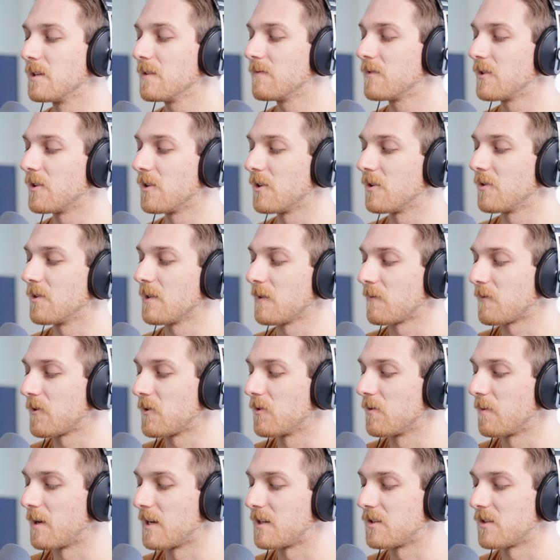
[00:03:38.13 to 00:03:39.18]
even though if you
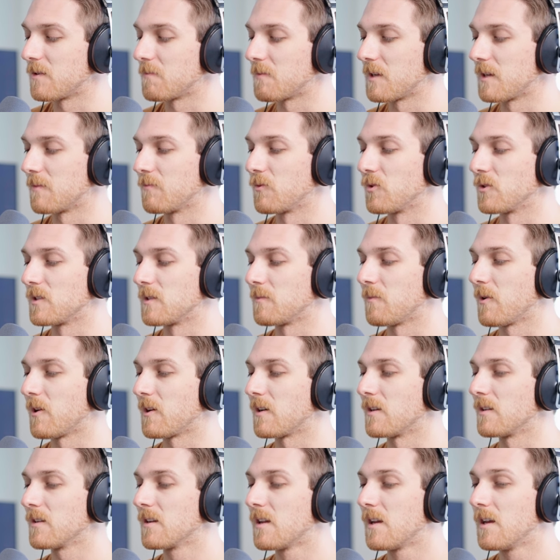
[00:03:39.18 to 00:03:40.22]
imagine it being multi
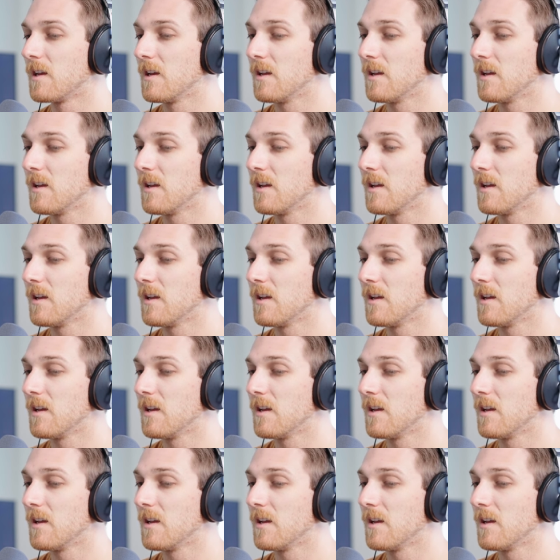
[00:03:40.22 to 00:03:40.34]
part,